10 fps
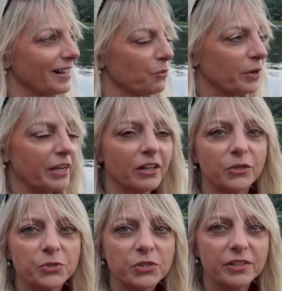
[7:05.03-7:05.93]
We're getting
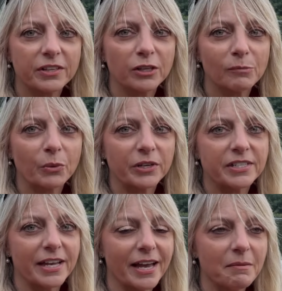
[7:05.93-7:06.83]
closer to the Kilborn
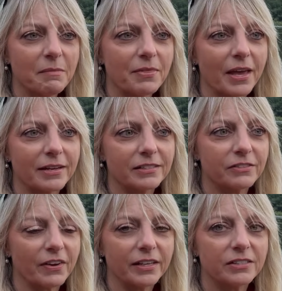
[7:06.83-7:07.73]
Dam that
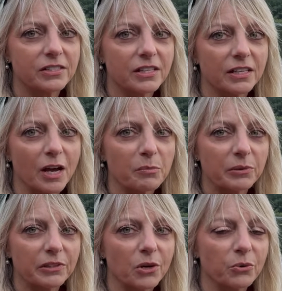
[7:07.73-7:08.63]
divides the upper
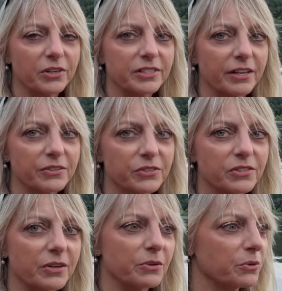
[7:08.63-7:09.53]
and lower Dells,
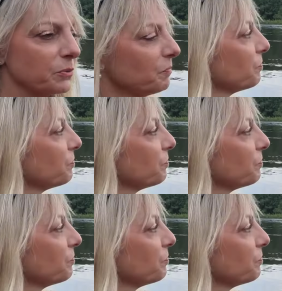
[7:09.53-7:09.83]
so